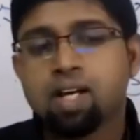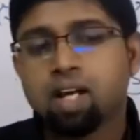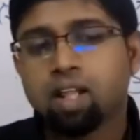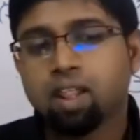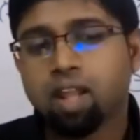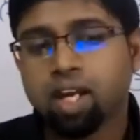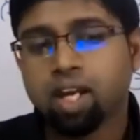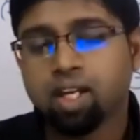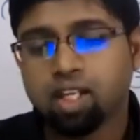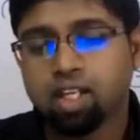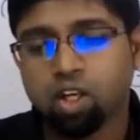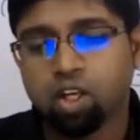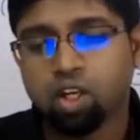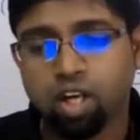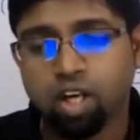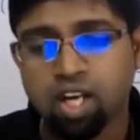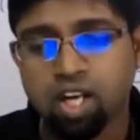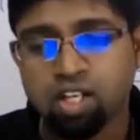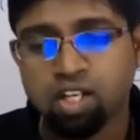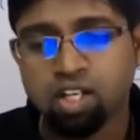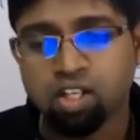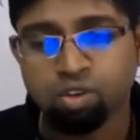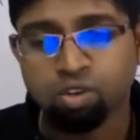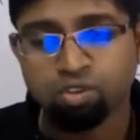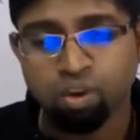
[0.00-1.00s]
Right? He got
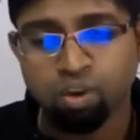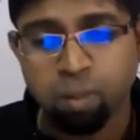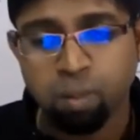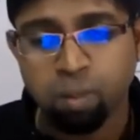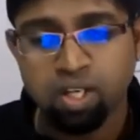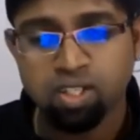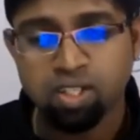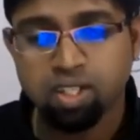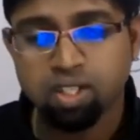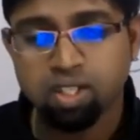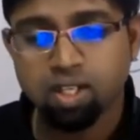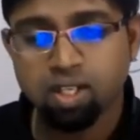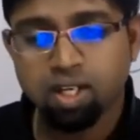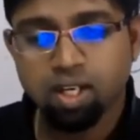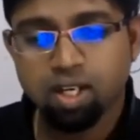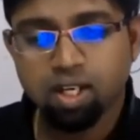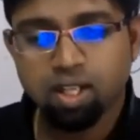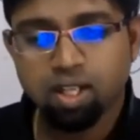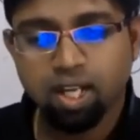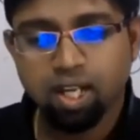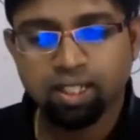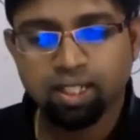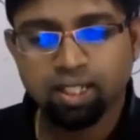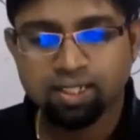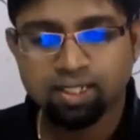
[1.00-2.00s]
82 for medicine.
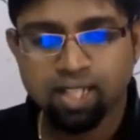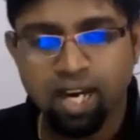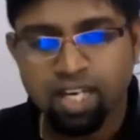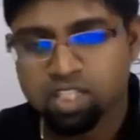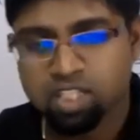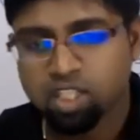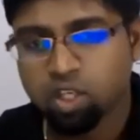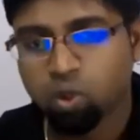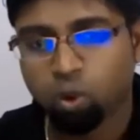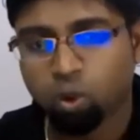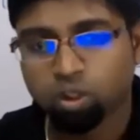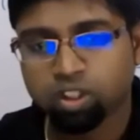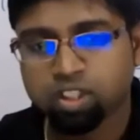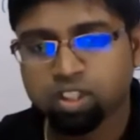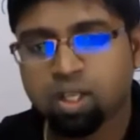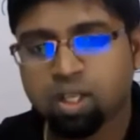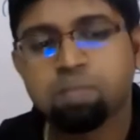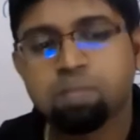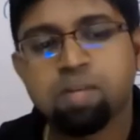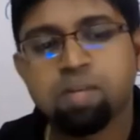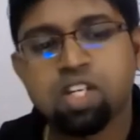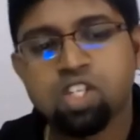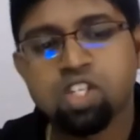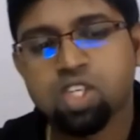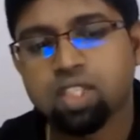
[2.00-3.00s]
Right? The highest in all the
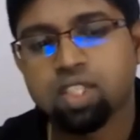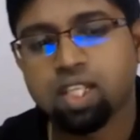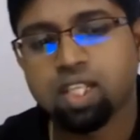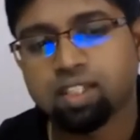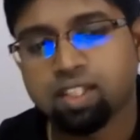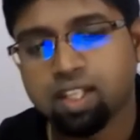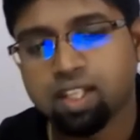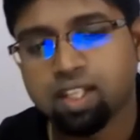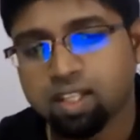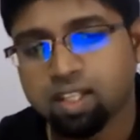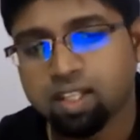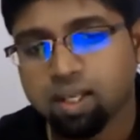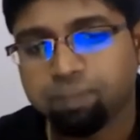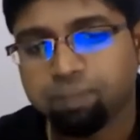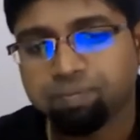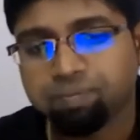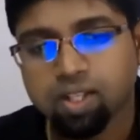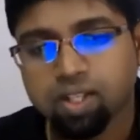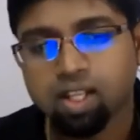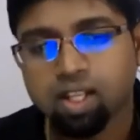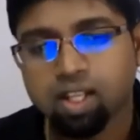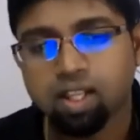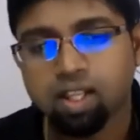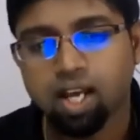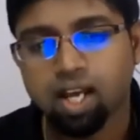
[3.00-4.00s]
subjects in the theory.
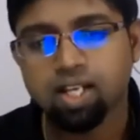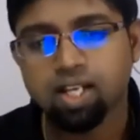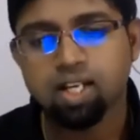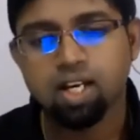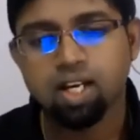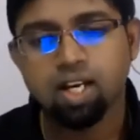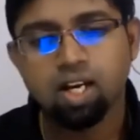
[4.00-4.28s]
Right?